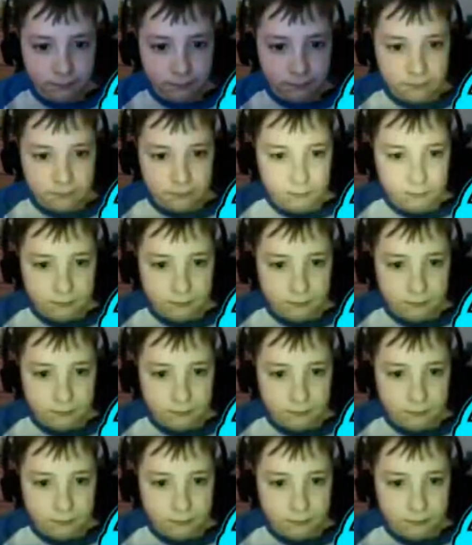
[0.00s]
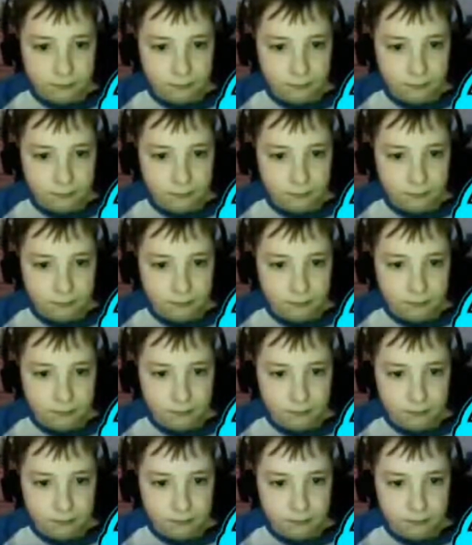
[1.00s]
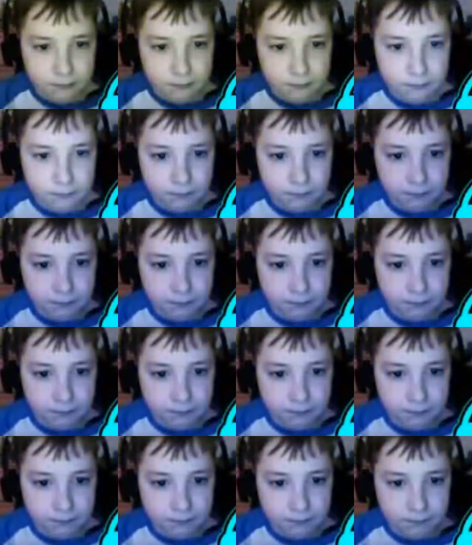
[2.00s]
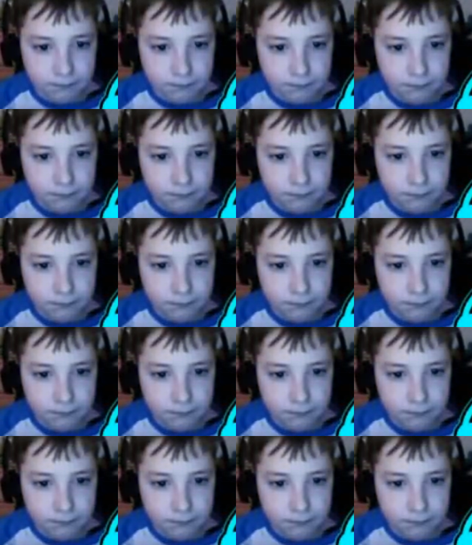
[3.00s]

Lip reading: [no speech]